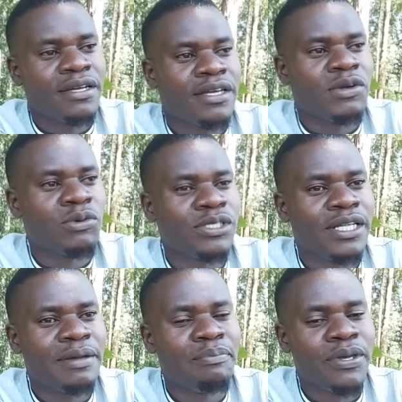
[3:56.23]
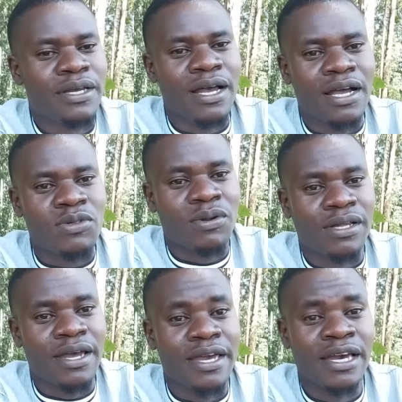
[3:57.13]
he was limping
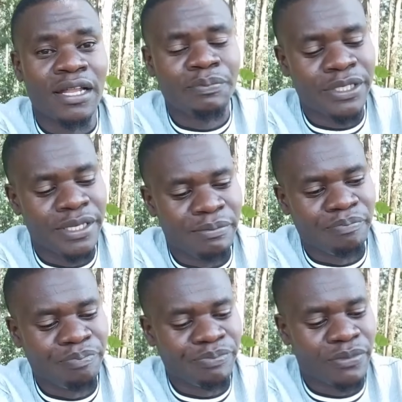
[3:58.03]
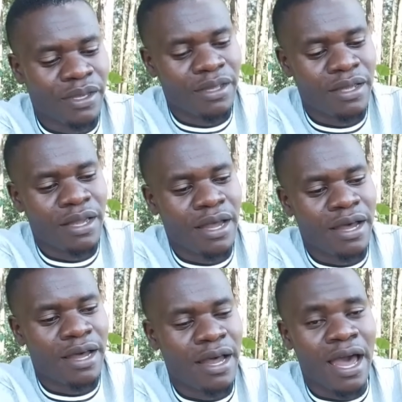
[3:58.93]
actually I helped him
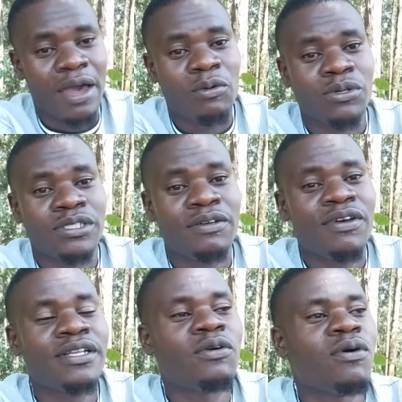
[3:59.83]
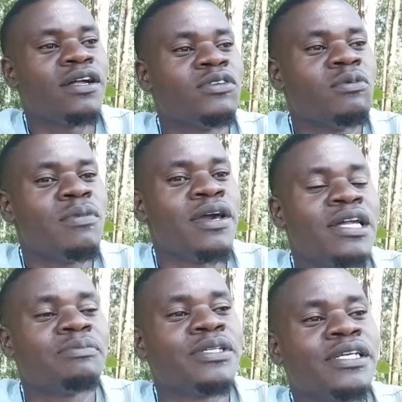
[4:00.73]
I was even the one whom I
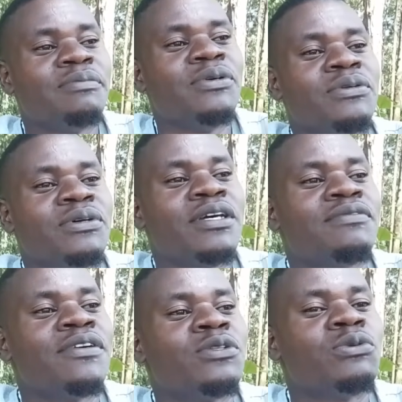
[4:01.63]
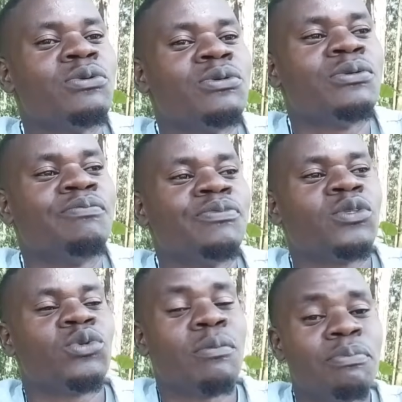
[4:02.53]
helped him you know even to
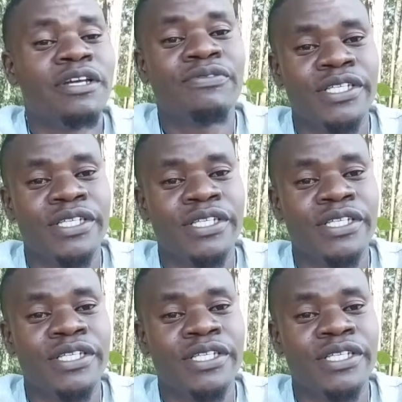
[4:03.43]
to uplift